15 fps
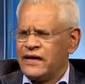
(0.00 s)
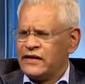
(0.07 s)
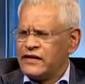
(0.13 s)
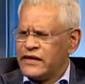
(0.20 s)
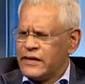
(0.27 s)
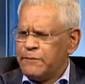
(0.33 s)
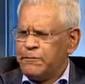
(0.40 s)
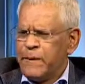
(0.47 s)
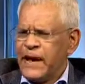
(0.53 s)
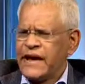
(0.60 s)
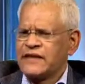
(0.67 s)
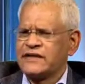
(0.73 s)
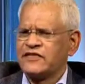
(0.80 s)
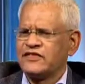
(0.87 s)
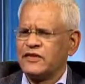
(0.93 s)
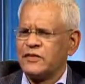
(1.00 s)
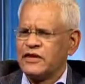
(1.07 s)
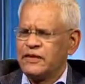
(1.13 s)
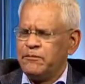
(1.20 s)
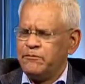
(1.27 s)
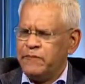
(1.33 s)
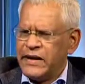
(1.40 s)
the impact of some of
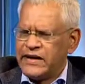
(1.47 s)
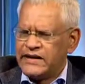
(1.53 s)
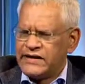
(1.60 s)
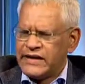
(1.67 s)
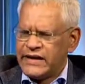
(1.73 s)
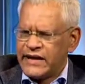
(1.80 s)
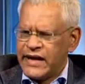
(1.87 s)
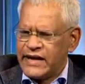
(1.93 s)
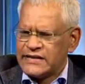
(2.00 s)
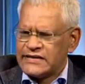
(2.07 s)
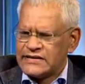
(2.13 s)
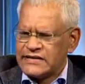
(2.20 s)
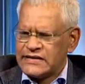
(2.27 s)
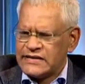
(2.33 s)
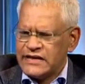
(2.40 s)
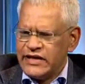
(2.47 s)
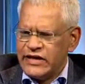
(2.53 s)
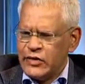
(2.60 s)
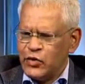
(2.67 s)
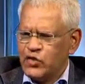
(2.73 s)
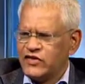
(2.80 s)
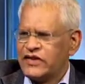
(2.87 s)
the big ticket
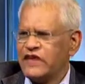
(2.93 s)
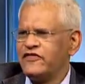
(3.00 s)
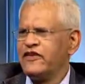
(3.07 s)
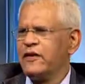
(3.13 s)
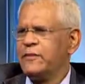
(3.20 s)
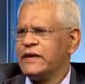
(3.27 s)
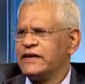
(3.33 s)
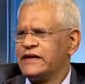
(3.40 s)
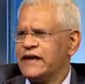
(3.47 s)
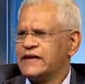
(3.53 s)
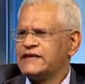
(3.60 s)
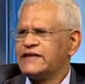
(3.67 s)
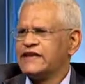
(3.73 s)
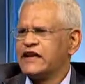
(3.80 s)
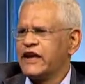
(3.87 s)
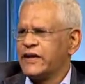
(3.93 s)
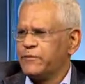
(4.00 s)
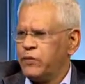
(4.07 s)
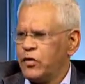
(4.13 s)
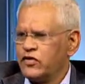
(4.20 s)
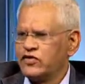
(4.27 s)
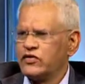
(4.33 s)
news that we have been getting like
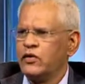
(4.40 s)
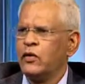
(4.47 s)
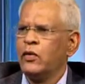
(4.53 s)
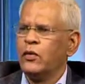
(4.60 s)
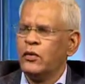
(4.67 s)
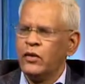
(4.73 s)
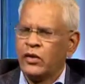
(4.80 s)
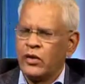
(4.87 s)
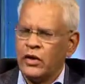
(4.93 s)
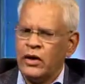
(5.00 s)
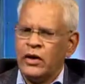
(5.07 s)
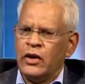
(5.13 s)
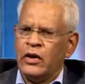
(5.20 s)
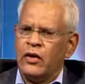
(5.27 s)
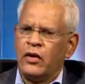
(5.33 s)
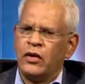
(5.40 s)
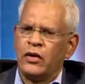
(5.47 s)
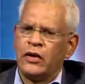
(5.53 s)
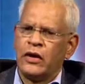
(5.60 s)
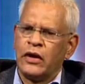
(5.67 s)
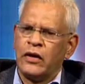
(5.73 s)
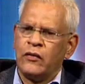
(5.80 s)
POSCO or,
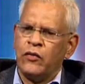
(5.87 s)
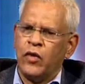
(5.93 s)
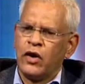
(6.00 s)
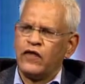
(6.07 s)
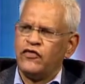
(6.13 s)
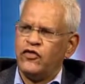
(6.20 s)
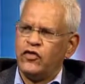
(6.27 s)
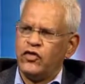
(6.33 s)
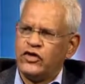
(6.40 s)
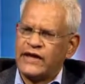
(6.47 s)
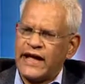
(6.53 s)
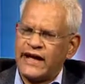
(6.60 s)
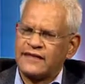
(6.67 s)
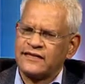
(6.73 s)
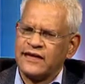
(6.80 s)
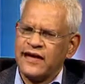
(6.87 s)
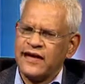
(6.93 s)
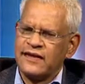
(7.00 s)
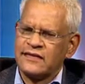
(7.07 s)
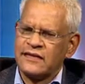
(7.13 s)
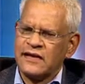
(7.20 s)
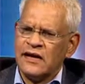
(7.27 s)
or uh, Vodafone tax
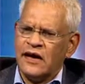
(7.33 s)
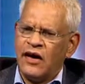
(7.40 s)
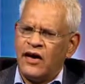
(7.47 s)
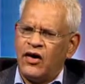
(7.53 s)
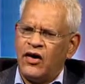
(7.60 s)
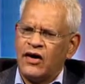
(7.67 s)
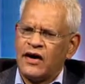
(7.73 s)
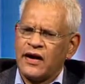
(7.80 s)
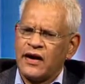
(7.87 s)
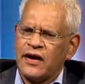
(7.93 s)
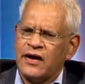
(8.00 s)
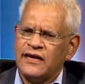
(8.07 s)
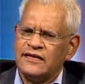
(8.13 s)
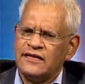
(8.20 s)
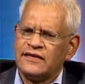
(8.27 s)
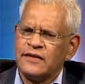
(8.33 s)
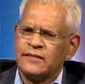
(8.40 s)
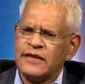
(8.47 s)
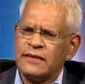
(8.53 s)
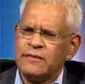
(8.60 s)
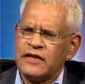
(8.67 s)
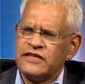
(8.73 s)
case? Or is it
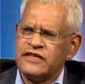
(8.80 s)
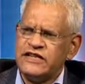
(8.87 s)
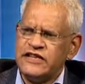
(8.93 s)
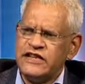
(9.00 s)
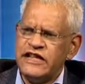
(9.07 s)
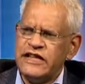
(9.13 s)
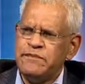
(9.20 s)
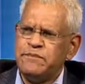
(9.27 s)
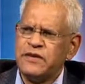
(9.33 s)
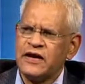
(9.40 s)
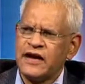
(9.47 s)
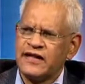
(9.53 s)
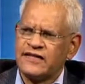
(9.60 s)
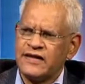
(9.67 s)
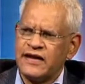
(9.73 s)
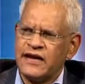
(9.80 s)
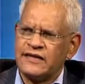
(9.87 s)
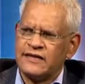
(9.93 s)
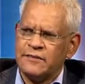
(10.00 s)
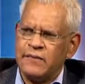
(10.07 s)
something much deeper as a, as a